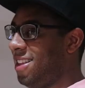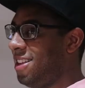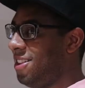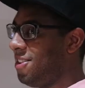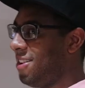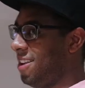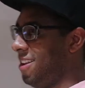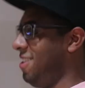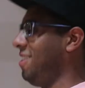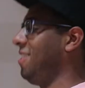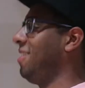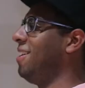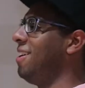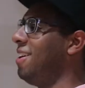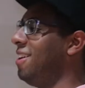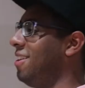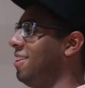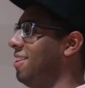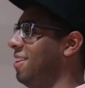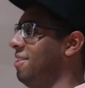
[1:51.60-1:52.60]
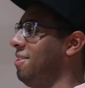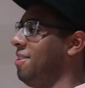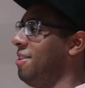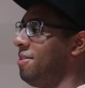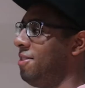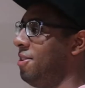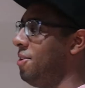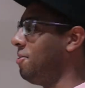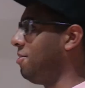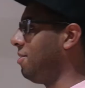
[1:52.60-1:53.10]
they're like,
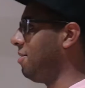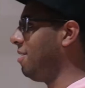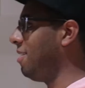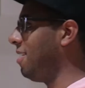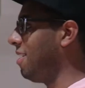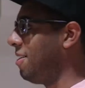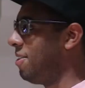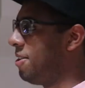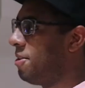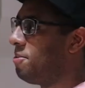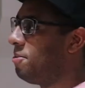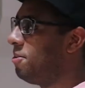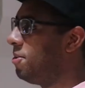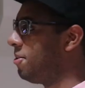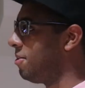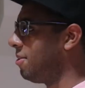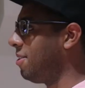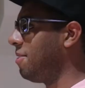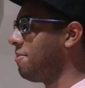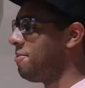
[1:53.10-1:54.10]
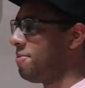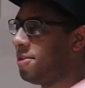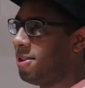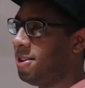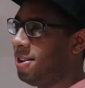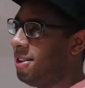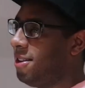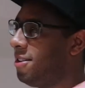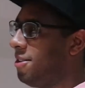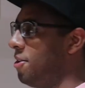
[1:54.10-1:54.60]
there's loads, yeah, they all look
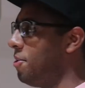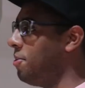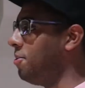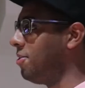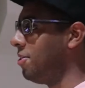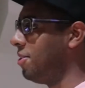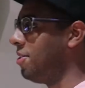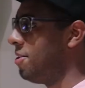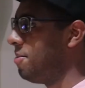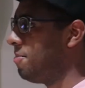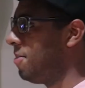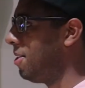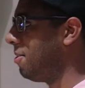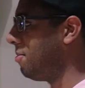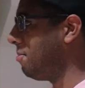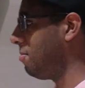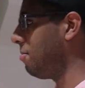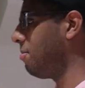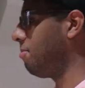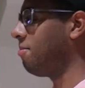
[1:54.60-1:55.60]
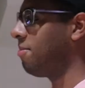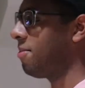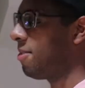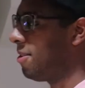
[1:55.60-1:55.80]
different and there's loads of them and they're all